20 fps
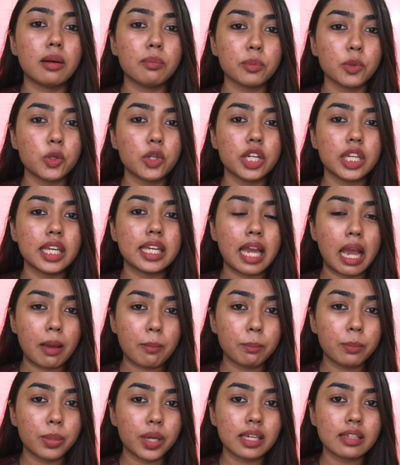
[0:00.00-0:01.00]
community
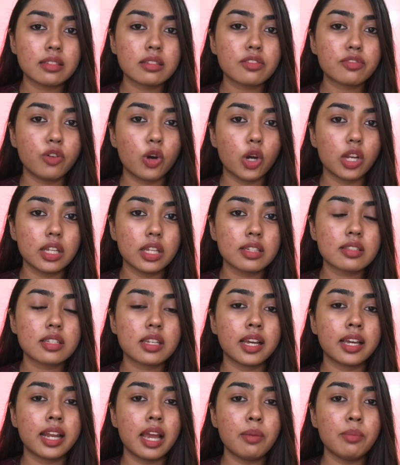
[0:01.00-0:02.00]
campaigns for
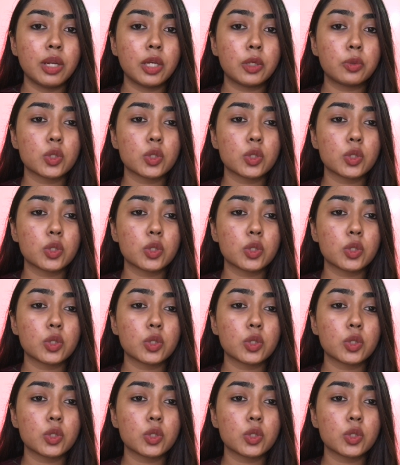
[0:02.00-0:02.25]
Instagram.